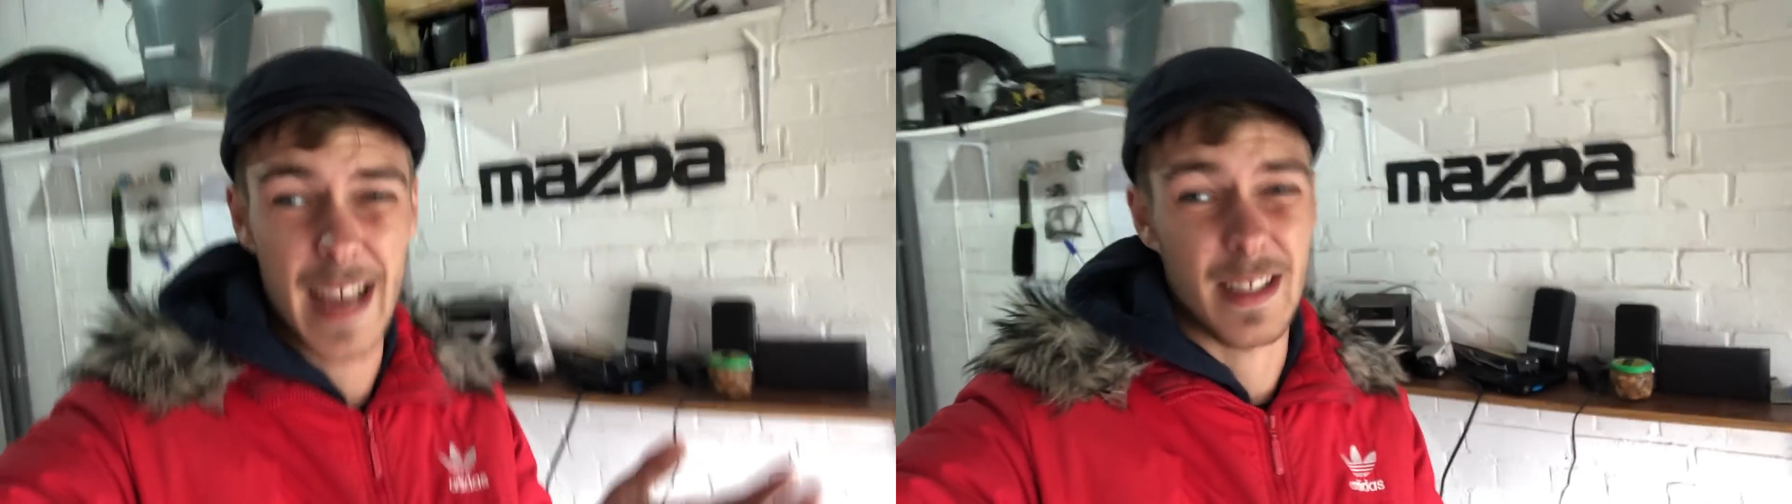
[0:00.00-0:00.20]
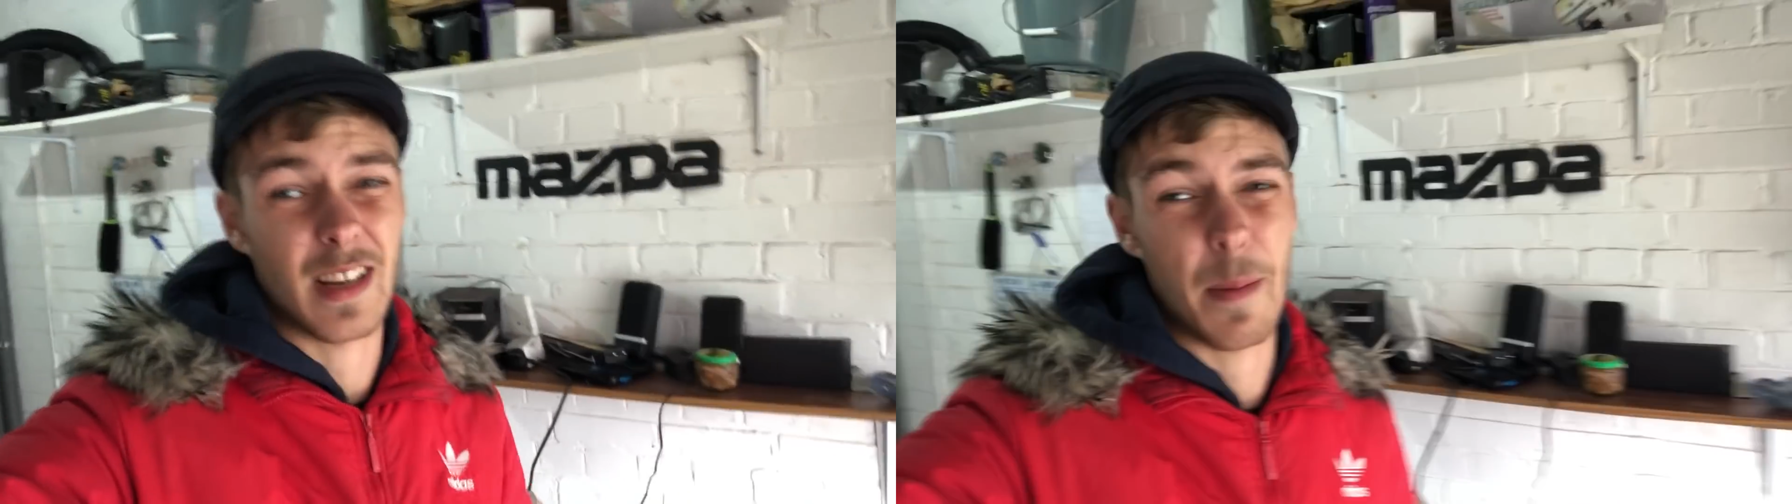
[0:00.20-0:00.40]

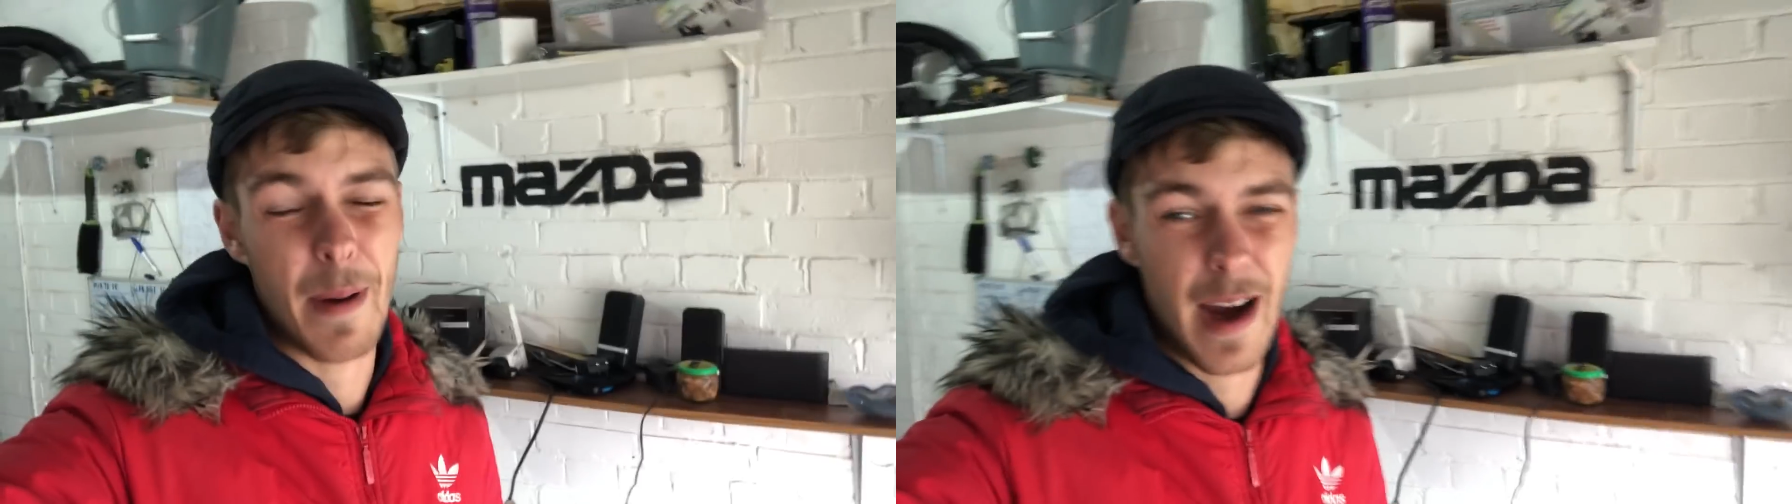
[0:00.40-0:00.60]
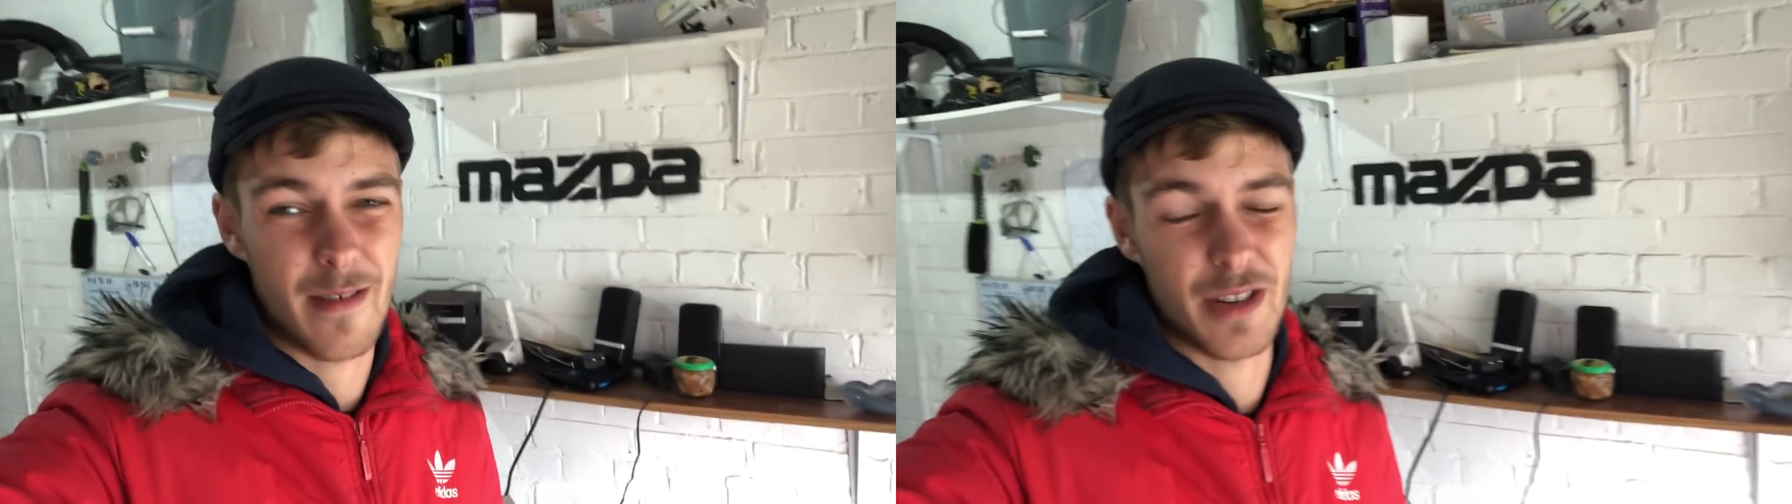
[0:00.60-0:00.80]
acts like a
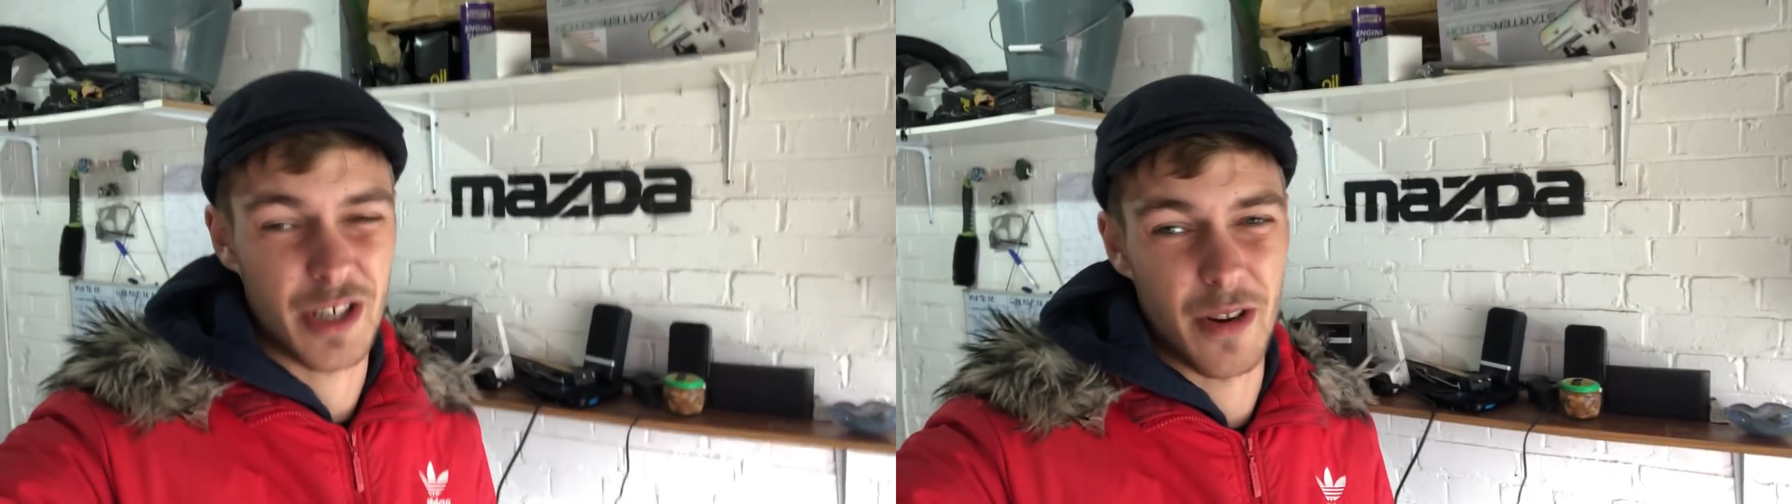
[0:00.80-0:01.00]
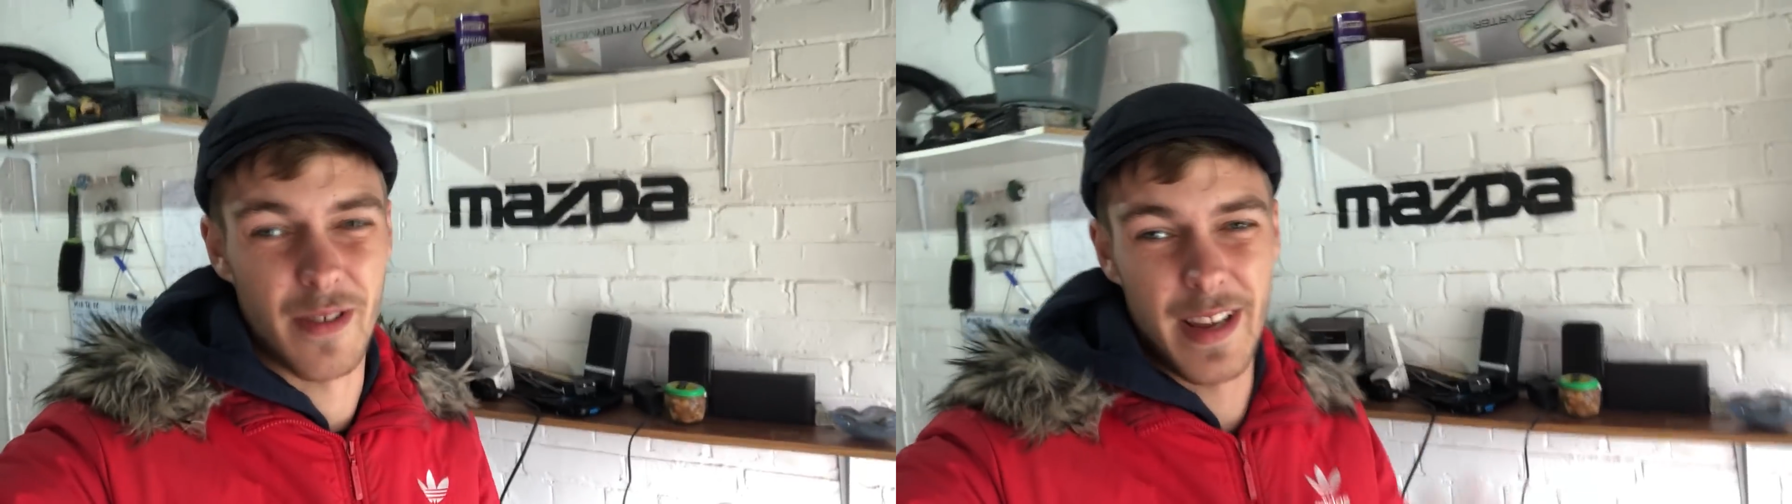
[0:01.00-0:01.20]

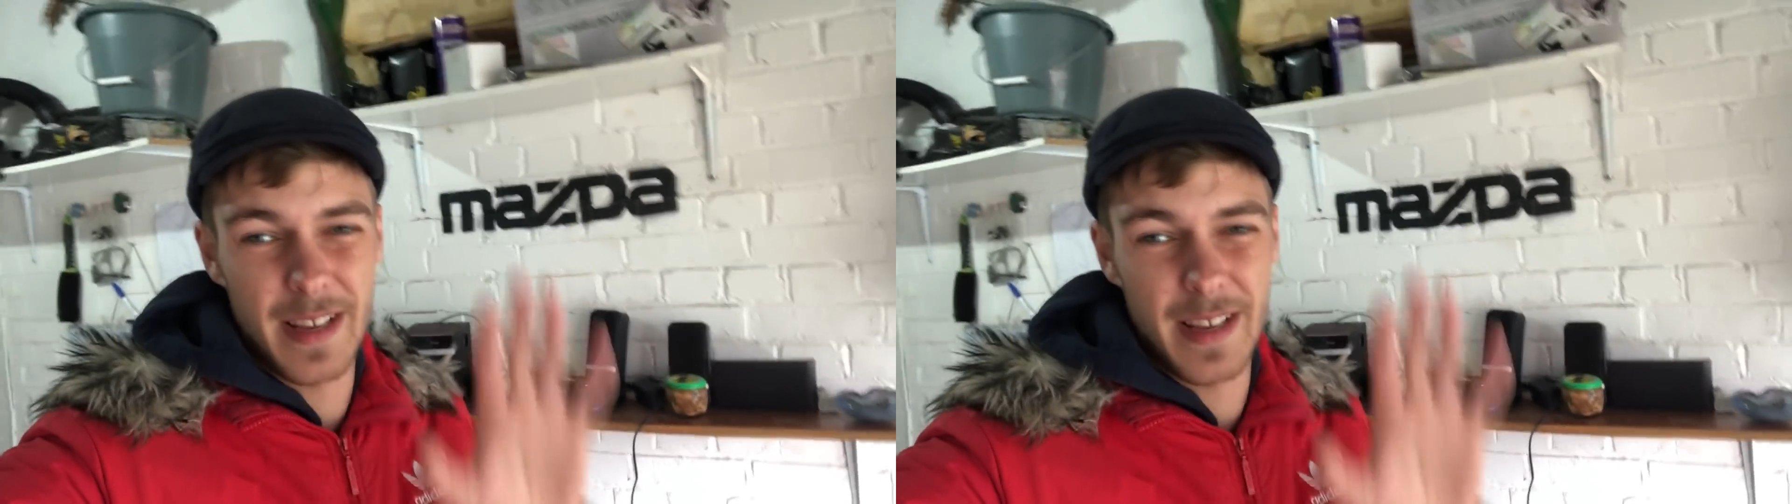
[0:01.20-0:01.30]
parachute.